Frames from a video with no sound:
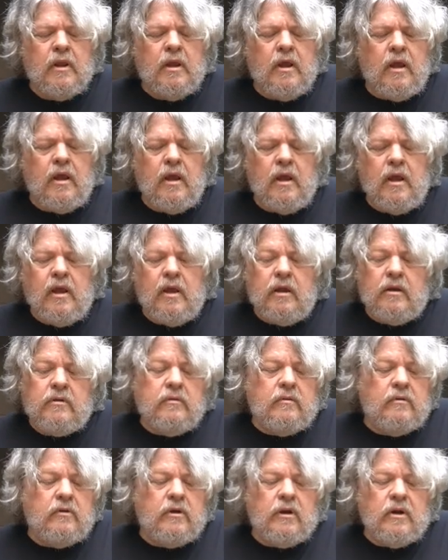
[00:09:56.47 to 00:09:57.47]
And,
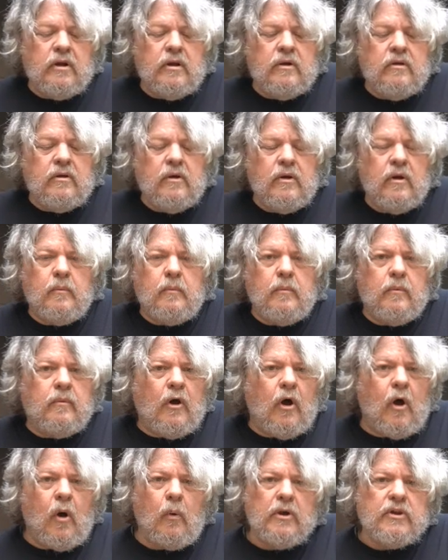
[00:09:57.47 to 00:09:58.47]
you know,
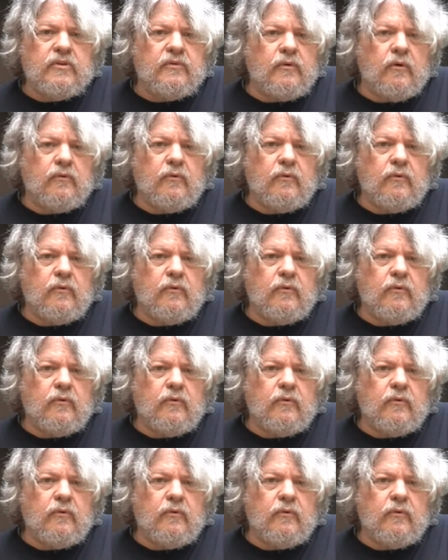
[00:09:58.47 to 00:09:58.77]
always feel